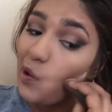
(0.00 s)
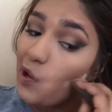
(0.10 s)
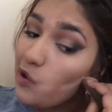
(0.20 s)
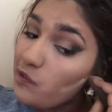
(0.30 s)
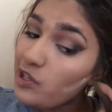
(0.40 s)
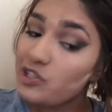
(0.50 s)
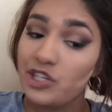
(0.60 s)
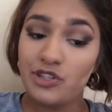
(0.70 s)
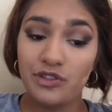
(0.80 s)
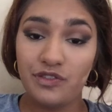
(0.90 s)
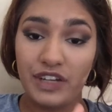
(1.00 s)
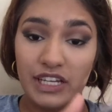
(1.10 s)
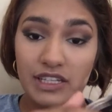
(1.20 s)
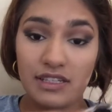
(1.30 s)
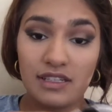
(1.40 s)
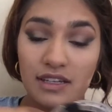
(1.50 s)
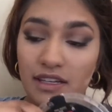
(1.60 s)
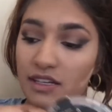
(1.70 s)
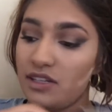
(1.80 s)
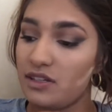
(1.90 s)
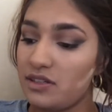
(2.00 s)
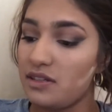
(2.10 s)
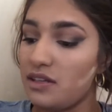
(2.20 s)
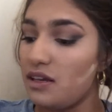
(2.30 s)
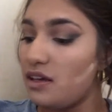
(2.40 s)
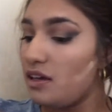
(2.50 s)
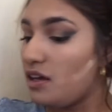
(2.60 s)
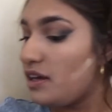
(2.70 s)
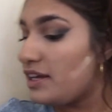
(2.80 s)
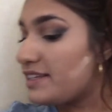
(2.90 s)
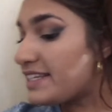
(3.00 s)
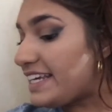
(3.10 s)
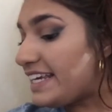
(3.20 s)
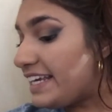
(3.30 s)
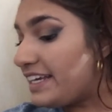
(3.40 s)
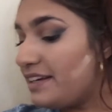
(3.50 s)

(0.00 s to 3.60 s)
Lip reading: having a chiseled face is key.